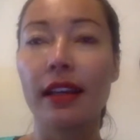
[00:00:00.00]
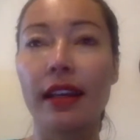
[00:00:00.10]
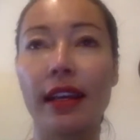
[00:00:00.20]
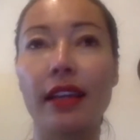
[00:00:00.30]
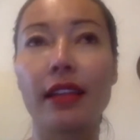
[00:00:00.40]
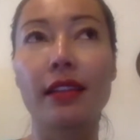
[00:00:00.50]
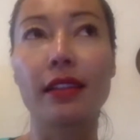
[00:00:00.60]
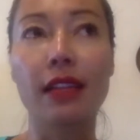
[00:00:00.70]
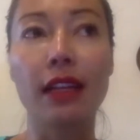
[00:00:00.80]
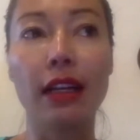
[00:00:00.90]
And
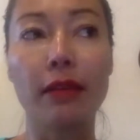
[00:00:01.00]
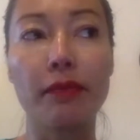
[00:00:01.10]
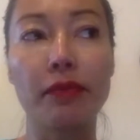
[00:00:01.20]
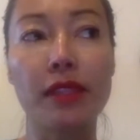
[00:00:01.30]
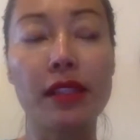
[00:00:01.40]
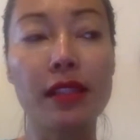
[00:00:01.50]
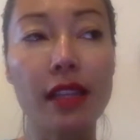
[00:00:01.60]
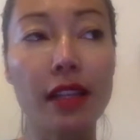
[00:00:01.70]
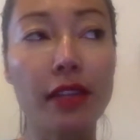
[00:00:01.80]
instead of